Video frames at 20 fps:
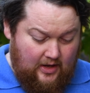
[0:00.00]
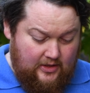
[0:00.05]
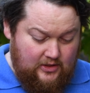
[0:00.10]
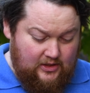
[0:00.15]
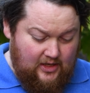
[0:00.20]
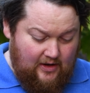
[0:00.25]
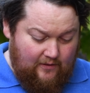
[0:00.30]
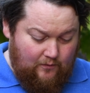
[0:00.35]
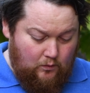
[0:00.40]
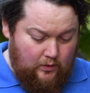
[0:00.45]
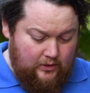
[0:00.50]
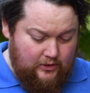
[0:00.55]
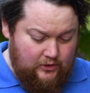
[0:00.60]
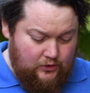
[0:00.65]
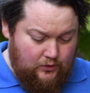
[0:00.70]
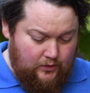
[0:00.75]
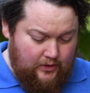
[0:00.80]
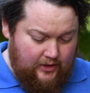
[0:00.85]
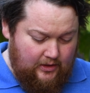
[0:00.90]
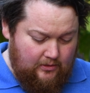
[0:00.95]
I just have one
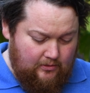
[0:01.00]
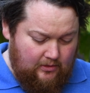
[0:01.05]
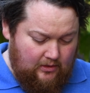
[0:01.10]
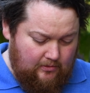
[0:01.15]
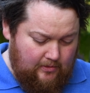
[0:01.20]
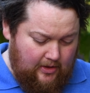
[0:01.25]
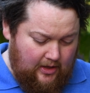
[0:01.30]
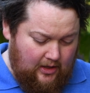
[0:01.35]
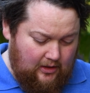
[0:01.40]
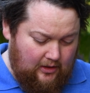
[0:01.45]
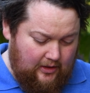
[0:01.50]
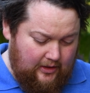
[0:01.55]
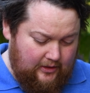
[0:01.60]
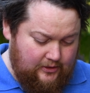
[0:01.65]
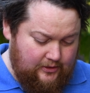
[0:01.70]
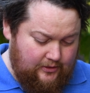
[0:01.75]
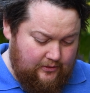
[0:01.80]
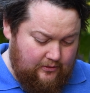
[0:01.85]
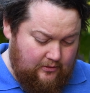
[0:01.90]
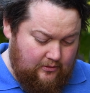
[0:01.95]
tree in, in my
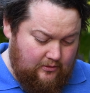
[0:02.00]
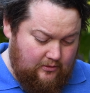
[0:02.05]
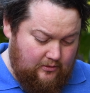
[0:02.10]
collection.